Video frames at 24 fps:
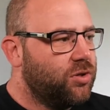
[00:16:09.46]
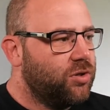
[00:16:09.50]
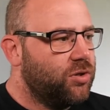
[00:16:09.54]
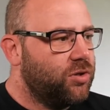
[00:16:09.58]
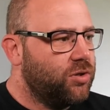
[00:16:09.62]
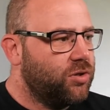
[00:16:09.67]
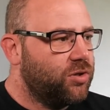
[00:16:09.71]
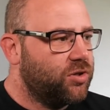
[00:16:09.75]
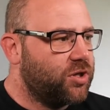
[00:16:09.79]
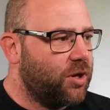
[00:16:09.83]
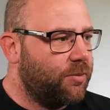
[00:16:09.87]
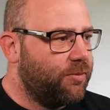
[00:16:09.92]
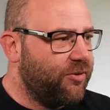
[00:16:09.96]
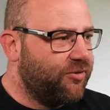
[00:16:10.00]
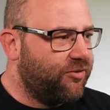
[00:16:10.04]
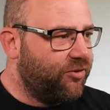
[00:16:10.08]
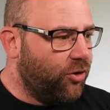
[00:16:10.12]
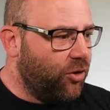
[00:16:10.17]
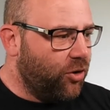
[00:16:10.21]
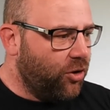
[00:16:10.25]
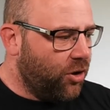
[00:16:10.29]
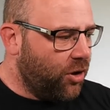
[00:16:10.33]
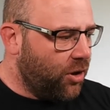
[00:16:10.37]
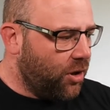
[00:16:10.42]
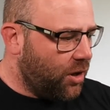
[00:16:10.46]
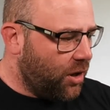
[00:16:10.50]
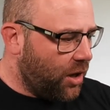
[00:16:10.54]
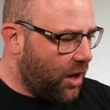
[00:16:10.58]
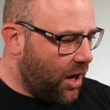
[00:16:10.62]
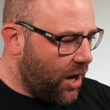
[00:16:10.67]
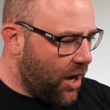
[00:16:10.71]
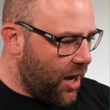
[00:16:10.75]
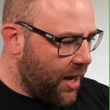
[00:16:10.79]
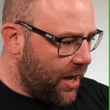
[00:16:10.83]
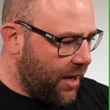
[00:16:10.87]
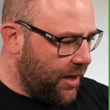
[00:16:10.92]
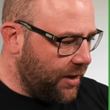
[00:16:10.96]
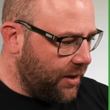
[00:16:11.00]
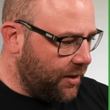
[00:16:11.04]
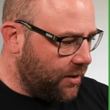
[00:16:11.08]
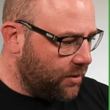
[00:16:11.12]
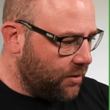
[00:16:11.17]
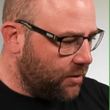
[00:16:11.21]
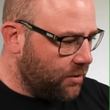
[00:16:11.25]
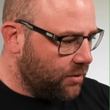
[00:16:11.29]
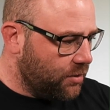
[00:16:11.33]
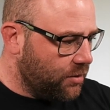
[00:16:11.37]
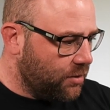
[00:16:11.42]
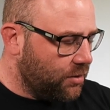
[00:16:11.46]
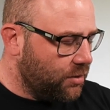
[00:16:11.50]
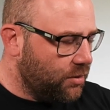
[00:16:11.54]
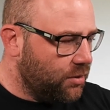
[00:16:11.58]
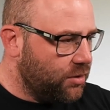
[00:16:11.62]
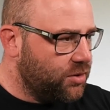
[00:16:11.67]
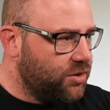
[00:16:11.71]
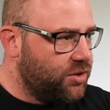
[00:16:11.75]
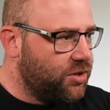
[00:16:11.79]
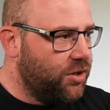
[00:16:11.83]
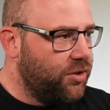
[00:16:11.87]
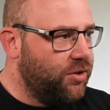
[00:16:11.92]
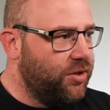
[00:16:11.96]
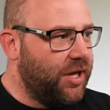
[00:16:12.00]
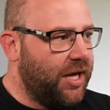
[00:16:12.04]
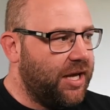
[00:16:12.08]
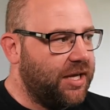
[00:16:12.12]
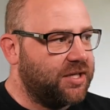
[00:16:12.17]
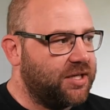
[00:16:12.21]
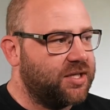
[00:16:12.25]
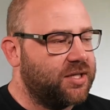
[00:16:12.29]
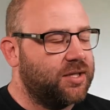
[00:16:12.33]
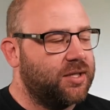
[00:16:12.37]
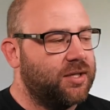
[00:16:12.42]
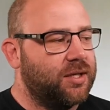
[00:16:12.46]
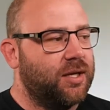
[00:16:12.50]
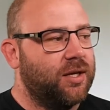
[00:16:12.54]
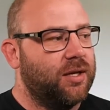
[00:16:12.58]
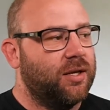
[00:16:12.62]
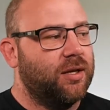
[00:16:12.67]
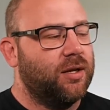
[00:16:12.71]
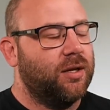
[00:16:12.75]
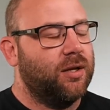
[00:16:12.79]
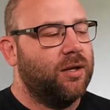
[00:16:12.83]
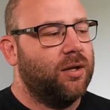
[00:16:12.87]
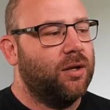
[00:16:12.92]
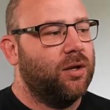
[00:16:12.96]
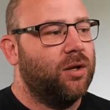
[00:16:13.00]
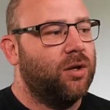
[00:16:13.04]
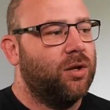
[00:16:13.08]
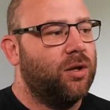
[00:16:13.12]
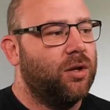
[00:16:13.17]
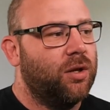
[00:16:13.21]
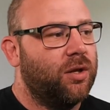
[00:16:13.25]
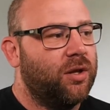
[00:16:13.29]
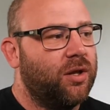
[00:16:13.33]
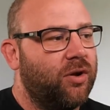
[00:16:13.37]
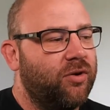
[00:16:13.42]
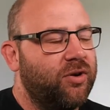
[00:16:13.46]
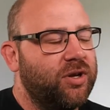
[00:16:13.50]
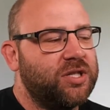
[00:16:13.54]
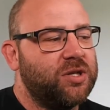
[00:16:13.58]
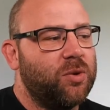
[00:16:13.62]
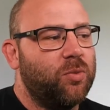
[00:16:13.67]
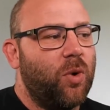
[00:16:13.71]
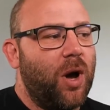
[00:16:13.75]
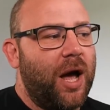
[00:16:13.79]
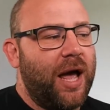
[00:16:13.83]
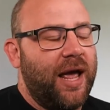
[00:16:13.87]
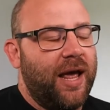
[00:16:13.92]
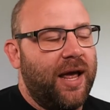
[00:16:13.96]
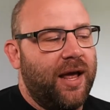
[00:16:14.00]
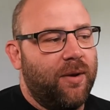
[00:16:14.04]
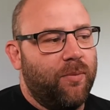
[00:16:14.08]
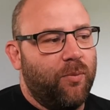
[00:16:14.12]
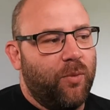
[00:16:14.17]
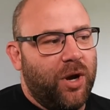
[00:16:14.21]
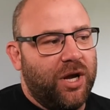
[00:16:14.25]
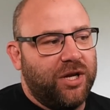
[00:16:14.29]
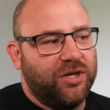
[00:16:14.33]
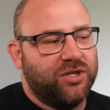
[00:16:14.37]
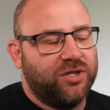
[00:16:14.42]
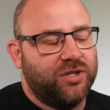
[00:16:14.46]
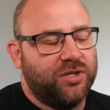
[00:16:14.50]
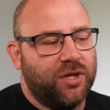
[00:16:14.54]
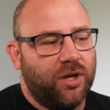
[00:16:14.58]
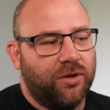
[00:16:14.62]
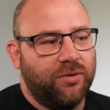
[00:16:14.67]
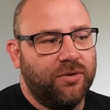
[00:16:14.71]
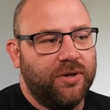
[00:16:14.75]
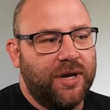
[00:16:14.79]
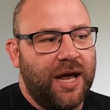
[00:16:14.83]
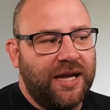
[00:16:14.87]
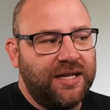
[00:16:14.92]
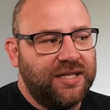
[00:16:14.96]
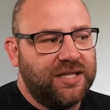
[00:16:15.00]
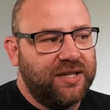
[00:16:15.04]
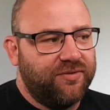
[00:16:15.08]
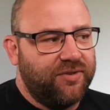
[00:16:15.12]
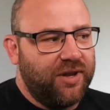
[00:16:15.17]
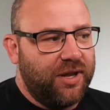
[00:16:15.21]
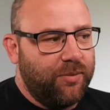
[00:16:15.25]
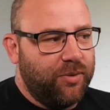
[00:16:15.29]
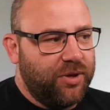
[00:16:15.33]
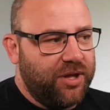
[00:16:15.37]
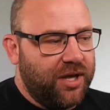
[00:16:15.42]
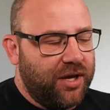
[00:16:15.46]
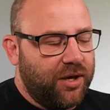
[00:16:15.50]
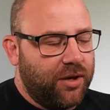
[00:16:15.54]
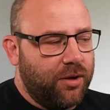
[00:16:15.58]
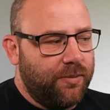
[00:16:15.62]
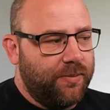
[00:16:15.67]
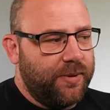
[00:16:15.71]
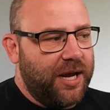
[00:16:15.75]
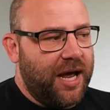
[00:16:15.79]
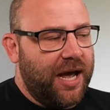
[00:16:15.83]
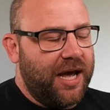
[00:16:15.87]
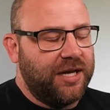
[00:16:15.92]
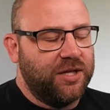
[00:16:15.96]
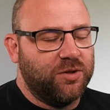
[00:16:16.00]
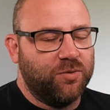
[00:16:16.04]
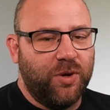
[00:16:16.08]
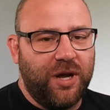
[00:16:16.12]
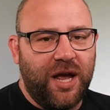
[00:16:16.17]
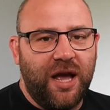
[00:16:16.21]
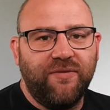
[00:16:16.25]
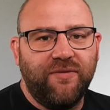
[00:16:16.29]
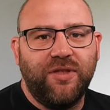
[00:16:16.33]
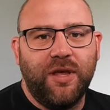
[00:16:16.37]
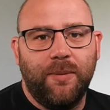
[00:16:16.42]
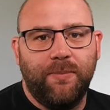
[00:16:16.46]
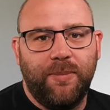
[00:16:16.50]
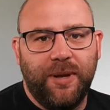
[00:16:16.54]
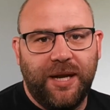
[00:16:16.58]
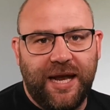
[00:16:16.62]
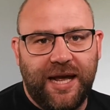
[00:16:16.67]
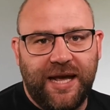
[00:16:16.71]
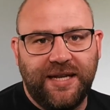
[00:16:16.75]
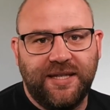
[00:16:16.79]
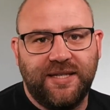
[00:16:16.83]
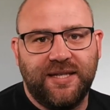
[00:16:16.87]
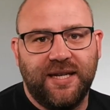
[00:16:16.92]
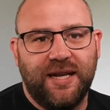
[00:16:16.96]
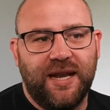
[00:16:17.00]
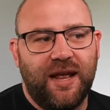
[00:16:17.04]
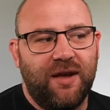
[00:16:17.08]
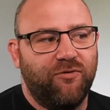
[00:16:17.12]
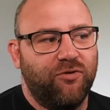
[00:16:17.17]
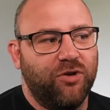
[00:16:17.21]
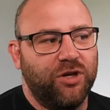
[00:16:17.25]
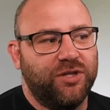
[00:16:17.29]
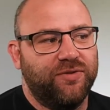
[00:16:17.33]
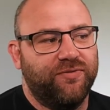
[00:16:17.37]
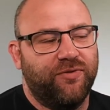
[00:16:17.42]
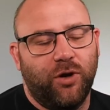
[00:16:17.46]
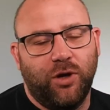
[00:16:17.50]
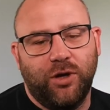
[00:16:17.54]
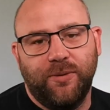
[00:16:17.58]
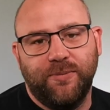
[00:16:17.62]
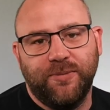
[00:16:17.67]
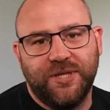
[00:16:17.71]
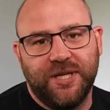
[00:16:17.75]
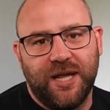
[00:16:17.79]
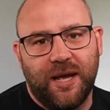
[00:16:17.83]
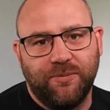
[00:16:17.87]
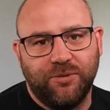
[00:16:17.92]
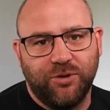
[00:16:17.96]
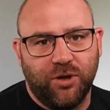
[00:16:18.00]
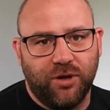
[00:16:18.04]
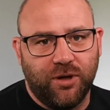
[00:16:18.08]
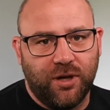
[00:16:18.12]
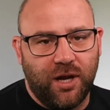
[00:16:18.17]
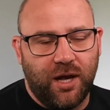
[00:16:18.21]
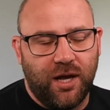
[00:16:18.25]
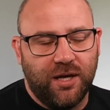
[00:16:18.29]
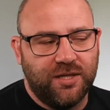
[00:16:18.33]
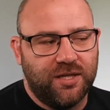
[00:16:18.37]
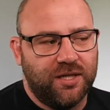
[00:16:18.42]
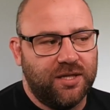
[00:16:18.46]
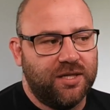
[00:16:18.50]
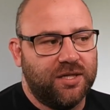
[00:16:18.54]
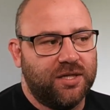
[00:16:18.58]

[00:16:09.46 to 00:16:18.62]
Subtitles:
So before I do this, there is a way in which, so natively within Kubernetes, we have the ability to leverage volume snapshot classes.